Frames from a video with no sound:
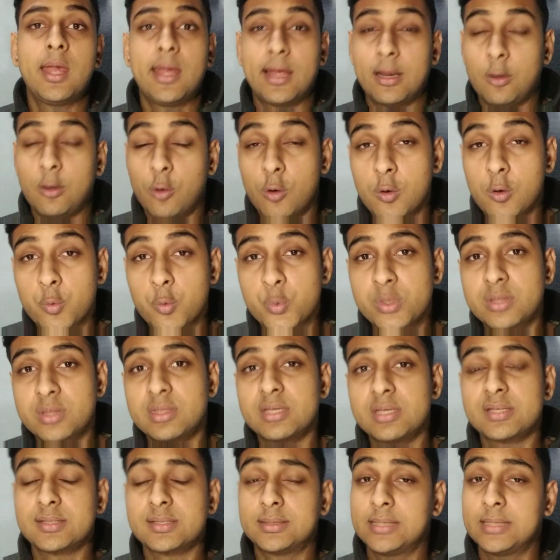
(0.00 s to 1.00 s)
along with
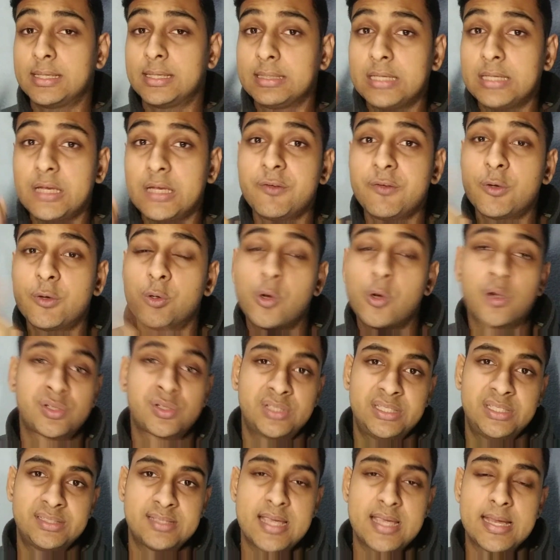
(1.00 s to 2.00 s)
this they'll give you
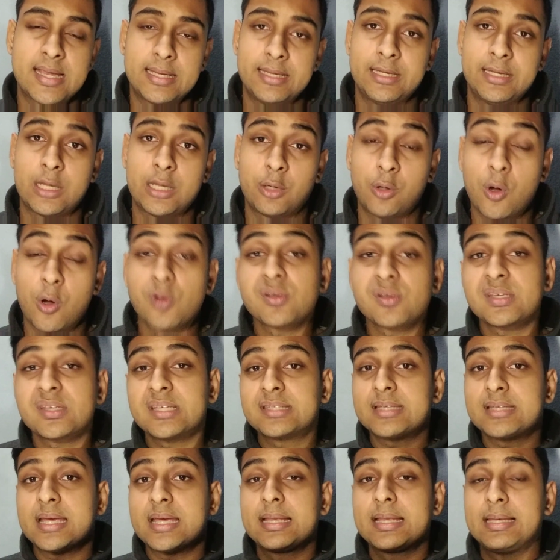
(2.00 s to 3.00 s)
doxycycline now
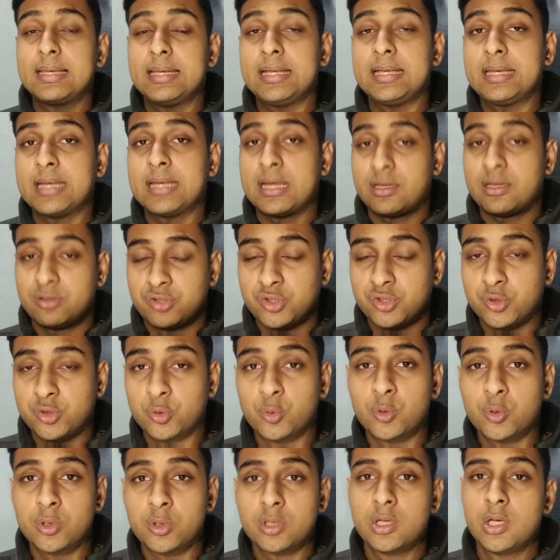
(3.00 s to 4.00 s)
doxycycline has
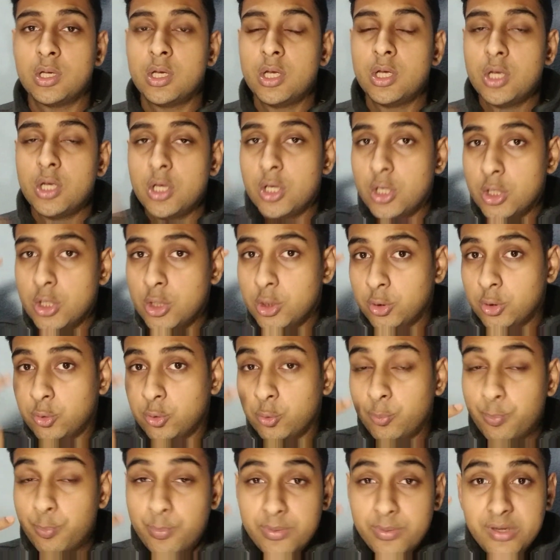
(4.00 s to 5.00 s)
shown
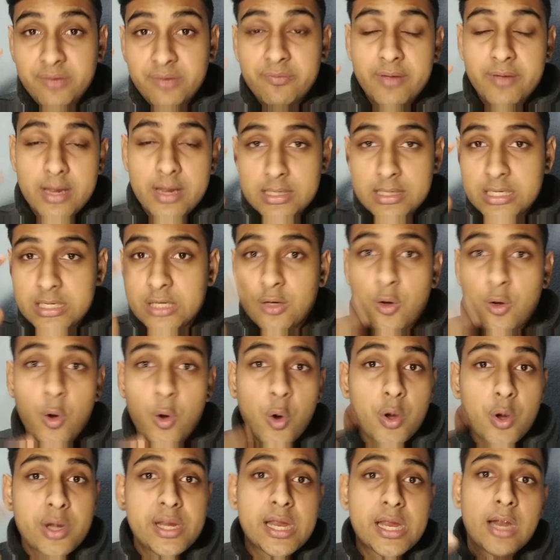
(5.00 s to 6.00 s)
to prevent the
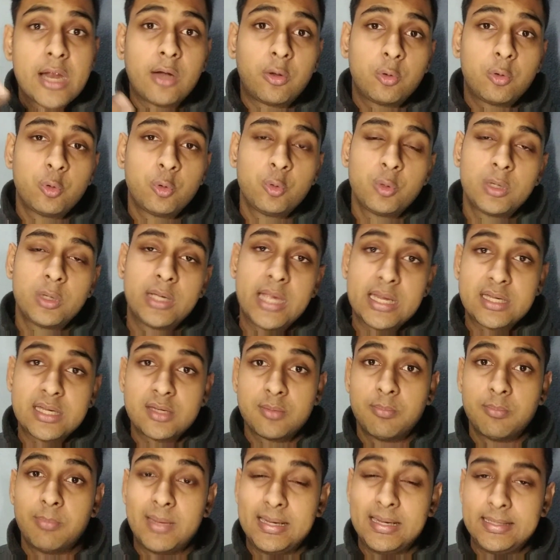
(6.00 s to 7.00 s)
cornea to get
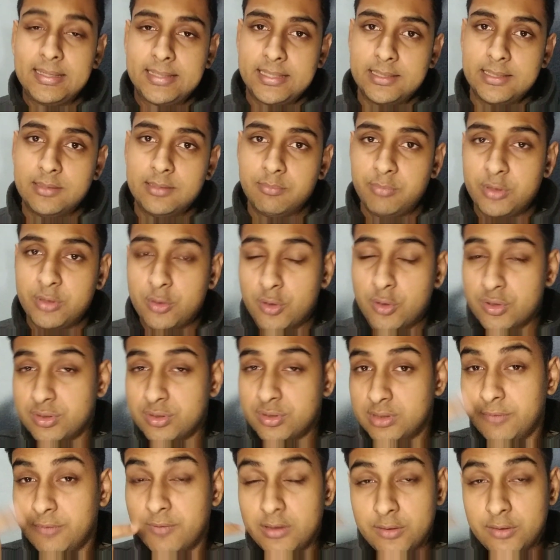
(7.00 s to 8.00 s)
melted because
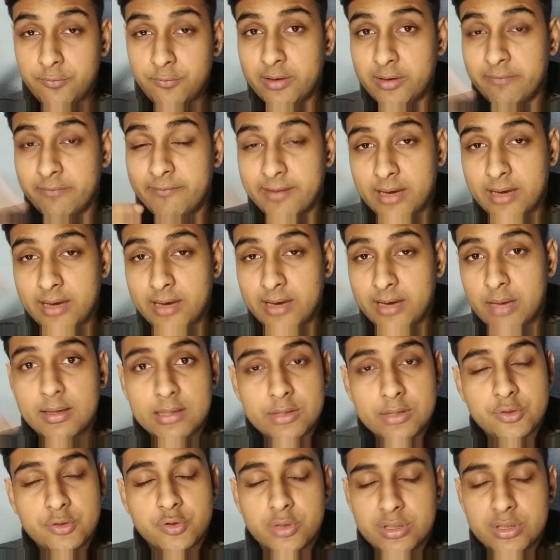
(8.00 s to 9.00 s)
even if you have a chemical
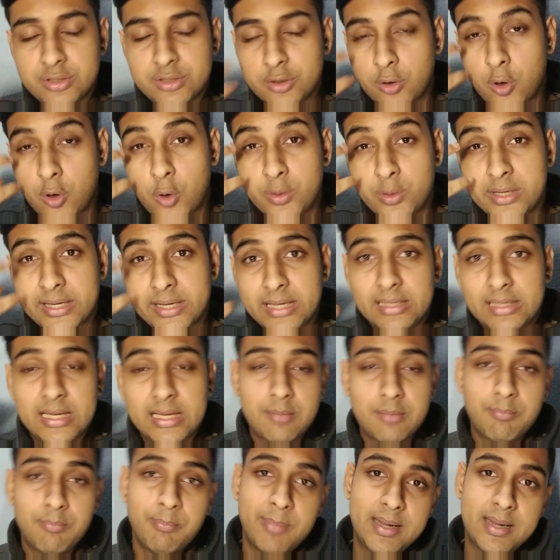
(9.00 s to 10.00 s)
injury your cornea can
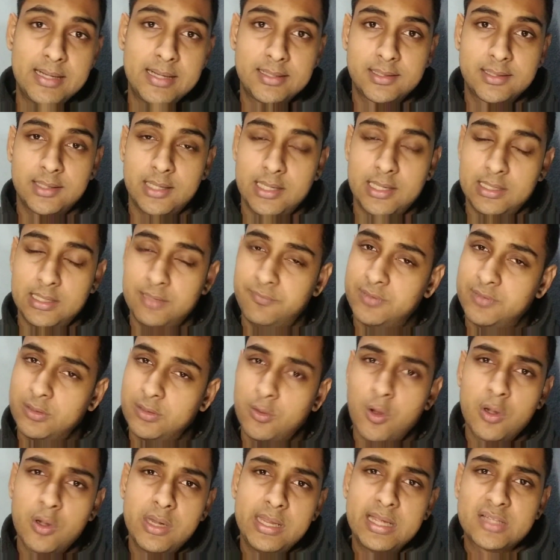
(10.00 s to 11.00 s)
get melt and if the
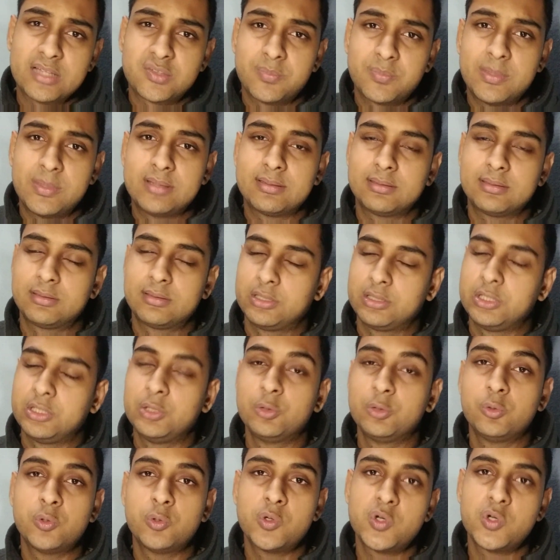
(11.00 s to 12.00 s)
cornea gets melted it's a
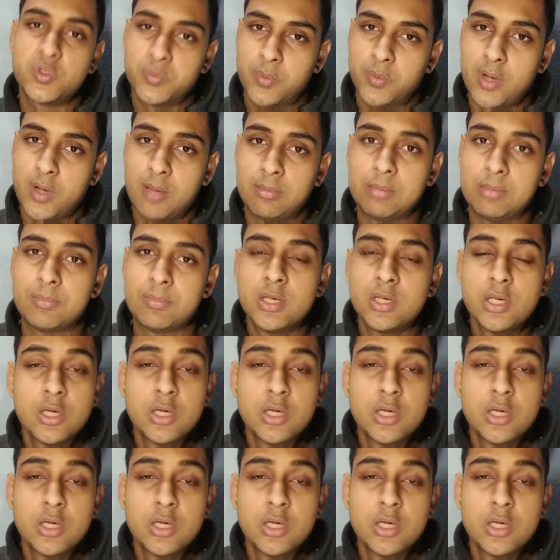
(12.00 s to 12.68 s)
huge problem